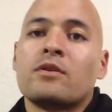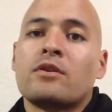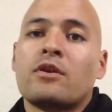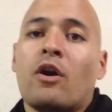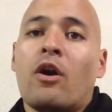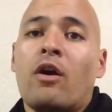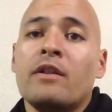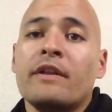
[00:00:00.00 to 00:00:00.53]

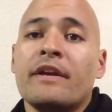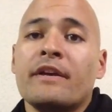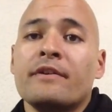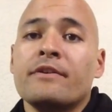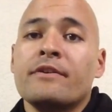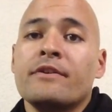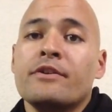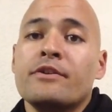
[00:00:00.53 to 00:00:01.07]
call it
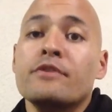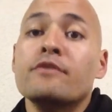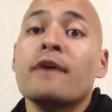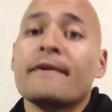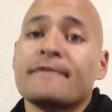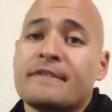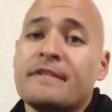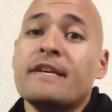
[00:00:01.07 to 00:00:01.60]

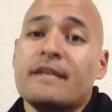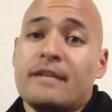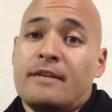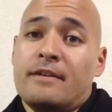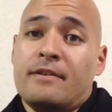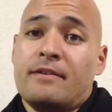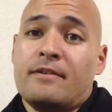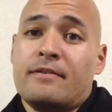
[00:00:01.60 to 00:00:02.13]
UFC,
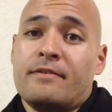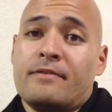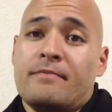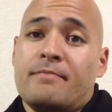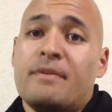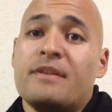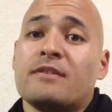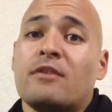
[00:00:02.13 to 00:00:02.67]

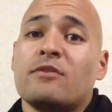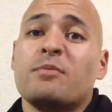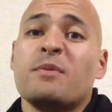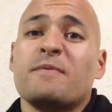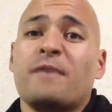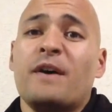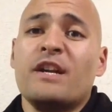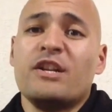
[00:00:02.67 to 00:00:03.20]
means Ultimate
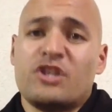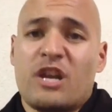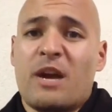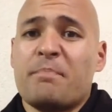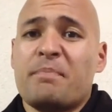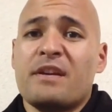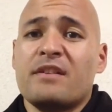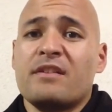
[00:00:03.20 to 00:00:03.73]
Fighting
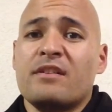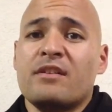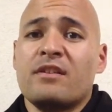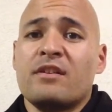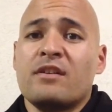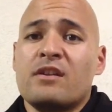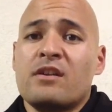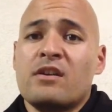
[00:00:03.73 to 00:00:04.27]
Champion,
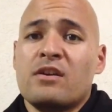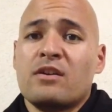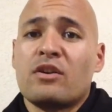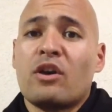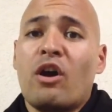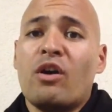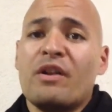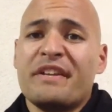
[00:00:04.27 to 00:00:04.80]

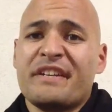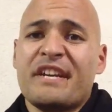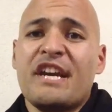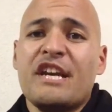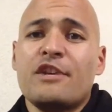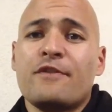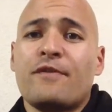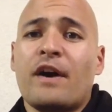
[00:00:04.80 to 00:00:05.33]
call it
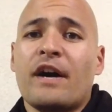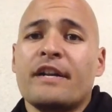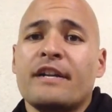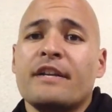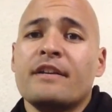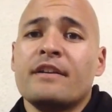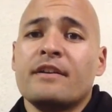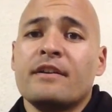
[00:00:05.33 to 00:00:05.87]
cage
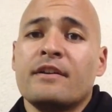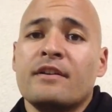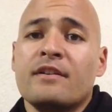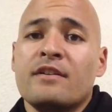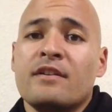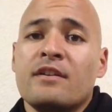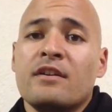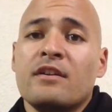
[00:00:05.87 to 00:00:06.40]
fighting,
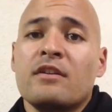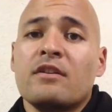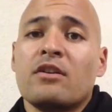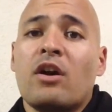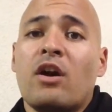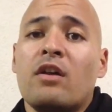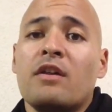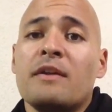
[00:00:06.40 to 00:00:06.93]

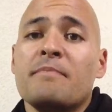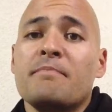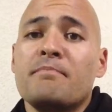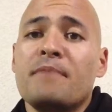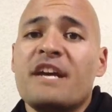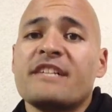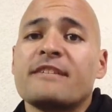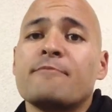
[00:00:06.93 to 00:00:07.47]
call it
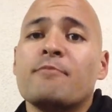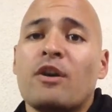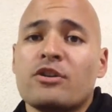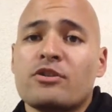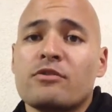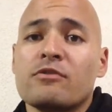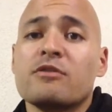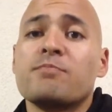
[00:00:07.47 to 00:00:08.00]
mixed
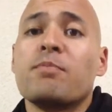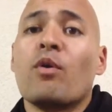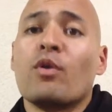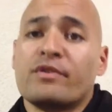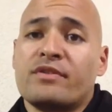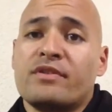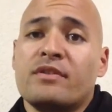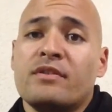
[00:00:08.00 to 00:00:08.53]
martial
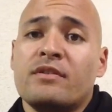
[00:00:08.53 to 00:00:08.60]
sport,